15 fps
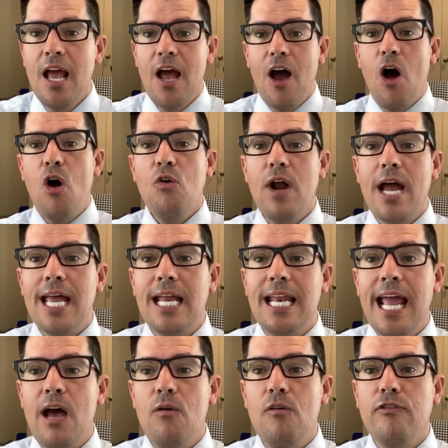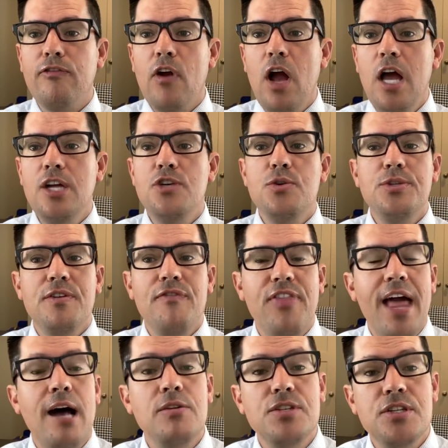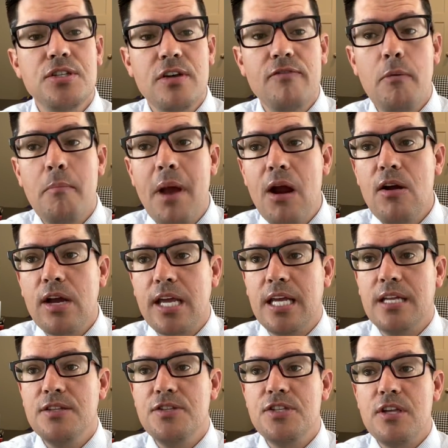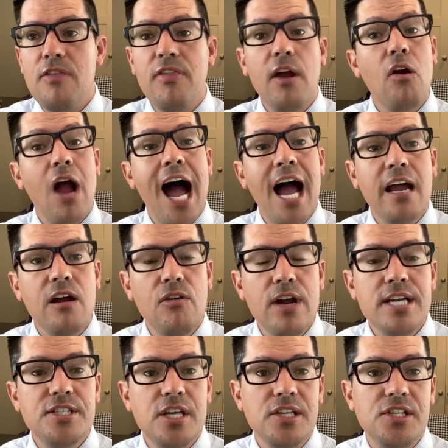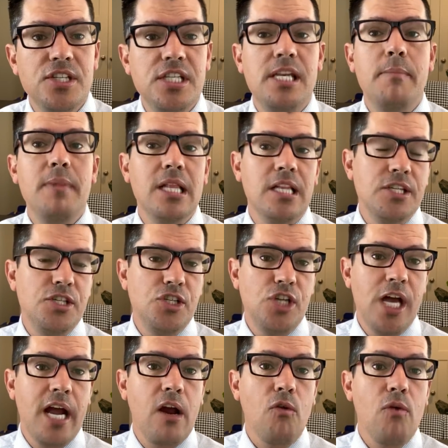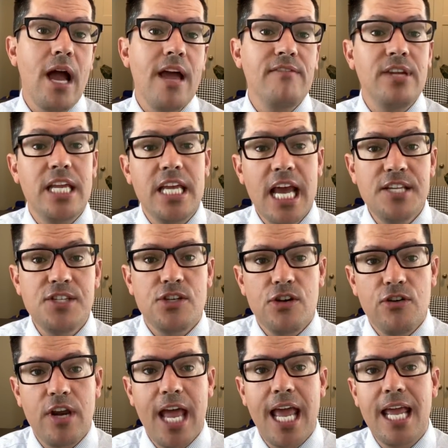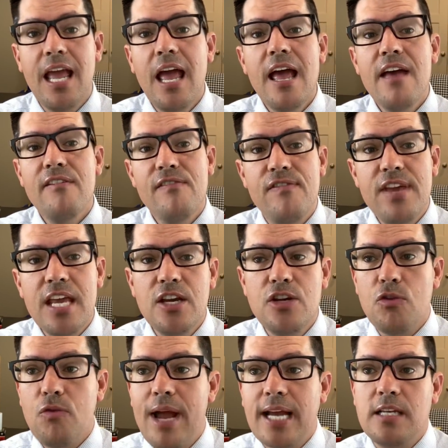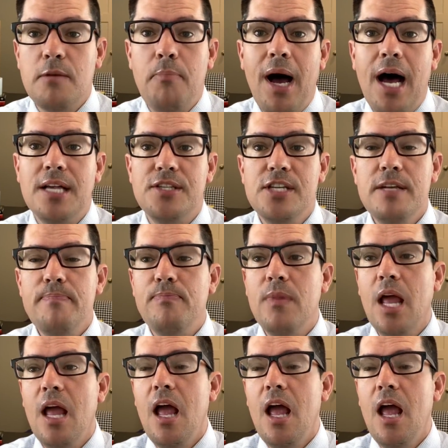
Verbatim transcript: All right, now, for hundreds of thousands of Americans, their I R S stimulus check arrived yesterday via direct deposit.